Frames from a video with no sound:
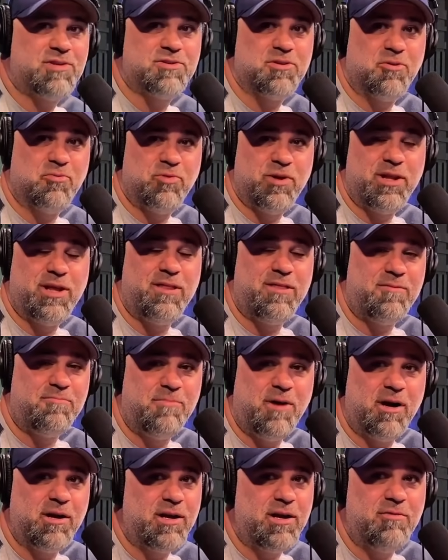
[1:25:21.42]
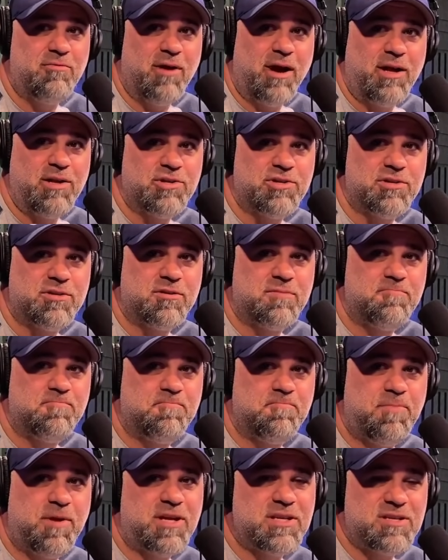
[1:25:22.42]
are really the monkey wrench.
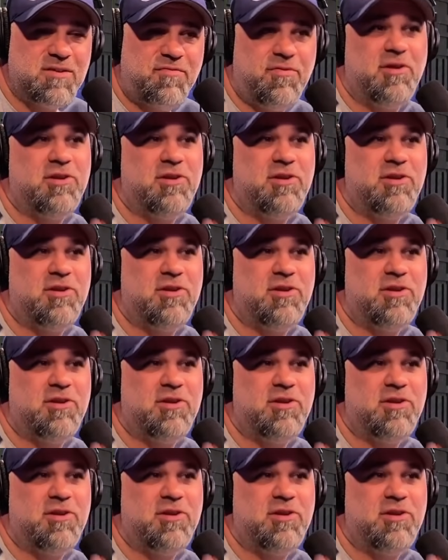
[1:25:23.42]
Because if the